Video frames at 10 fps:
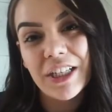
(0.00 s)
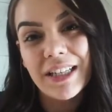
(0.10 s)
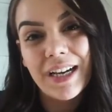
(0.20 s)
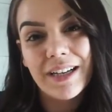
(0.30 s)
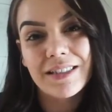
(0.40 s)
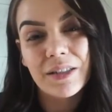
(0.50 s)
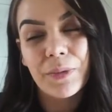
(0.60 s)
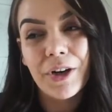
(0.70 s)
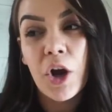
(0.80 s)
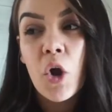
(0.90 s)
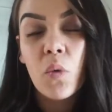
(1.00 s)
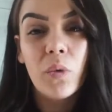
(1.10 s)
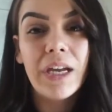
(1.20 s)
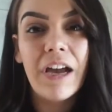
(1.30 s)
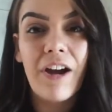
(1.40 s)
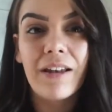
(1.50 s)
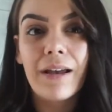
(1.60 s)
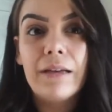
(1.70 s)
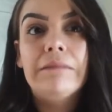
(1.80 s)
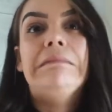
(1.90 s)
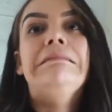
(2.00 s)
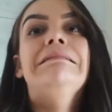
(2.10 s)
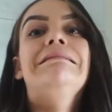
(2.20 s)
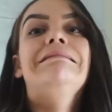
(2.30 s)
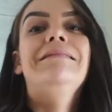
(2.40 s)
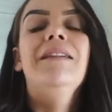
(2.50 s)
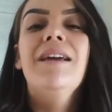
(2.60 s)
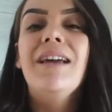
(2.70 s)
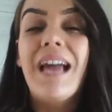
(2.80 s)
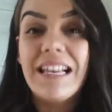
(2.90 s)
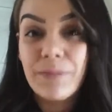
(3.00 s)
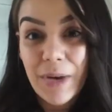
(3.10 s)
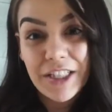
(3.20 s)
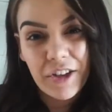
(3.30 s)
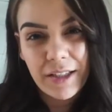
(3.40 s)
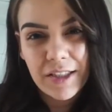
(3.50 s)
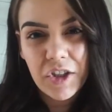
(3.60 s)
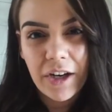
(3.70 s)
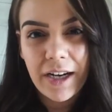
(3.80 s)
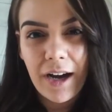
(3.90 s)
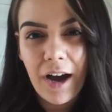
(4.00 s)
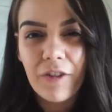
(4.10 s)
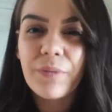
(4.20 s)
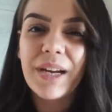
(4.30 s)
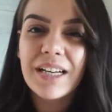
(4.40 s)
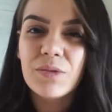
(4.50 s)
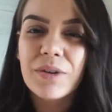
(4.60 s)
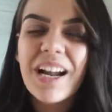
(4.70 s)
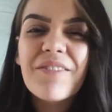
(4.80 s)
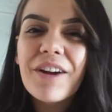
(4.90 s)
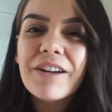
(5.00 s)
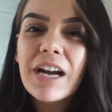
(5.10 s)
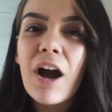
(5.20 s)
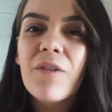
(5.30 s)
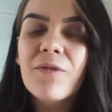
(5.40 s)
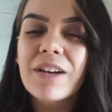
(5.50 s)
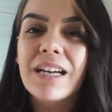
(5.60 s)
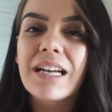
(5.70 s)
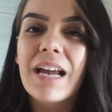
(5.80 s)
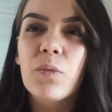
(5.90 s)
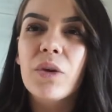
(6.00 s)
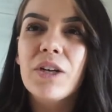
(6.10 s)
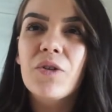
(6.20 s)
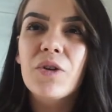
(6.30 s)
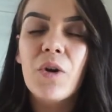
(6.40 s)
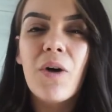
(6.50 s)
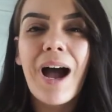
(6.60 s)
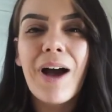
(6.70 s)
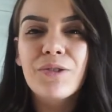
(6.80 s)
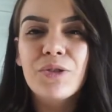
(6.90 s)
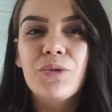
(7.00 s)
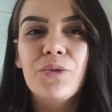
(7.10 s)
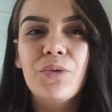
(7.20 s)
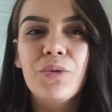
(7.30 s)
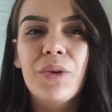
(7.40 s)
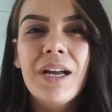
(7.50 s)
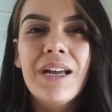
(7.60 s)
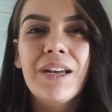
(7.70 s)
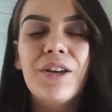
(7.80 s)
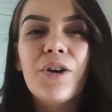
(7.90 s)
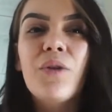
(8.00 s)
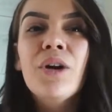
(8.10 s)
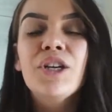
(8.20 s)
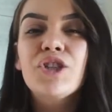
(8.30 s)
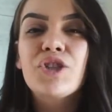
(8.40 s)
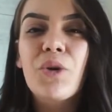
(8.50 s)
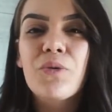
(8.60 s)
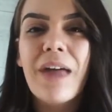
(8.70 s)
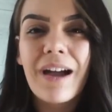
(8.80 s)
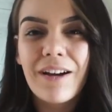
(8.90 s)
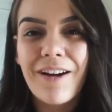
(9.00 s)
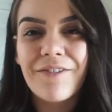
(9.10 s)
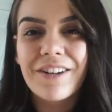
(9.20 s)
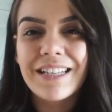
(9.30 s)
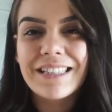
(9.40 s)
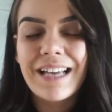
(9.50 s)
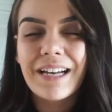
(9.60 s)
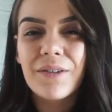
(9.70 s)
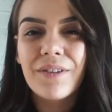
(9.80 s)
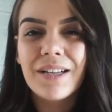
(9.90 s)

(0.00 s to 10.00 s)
the customer, we are like, especially starting off, because we're not very confident and we don't know how to, you know, show that confident side of us.